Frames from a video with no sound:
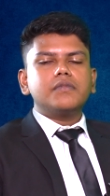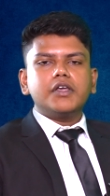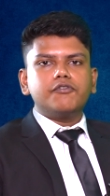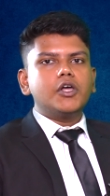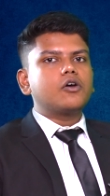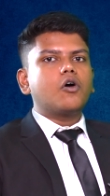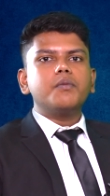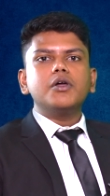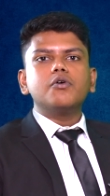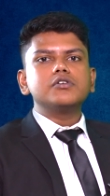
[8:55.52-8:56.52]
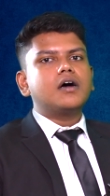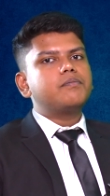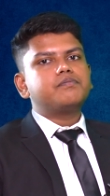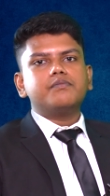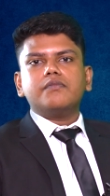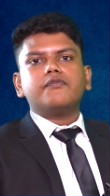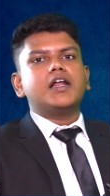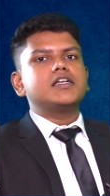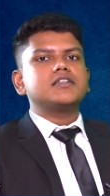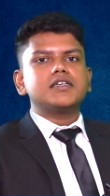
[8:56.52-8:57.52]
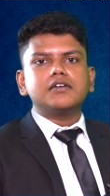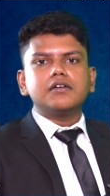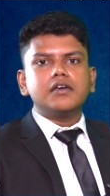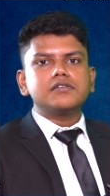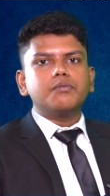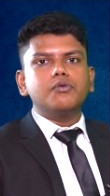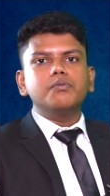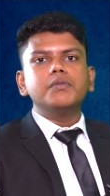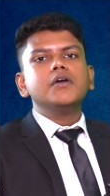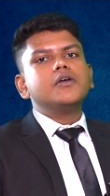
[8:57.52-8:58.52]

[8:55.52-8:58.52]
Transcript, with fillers: if the economy goes up financial sector takes a boom